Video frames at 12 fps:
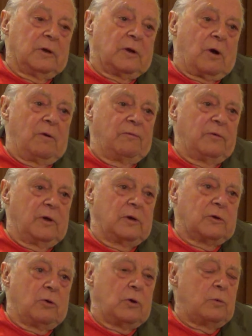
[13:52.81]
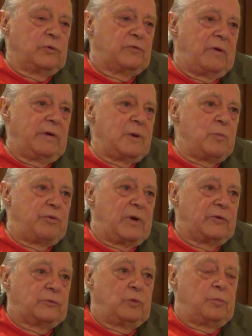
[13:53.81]
Cooke was very
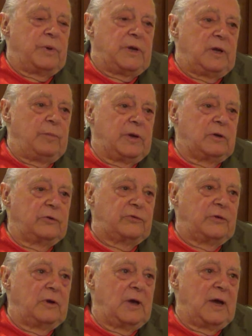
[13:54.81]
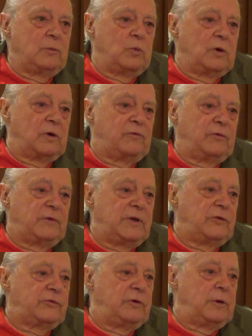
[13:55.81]
impressed with me because I'd worked for
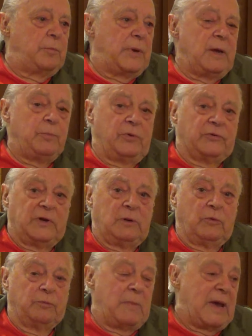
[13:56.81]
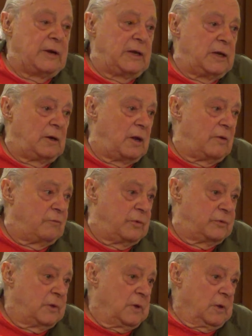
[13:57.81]
Fleet Street Papers and he was madly in love
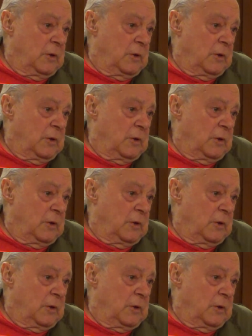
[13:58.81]
with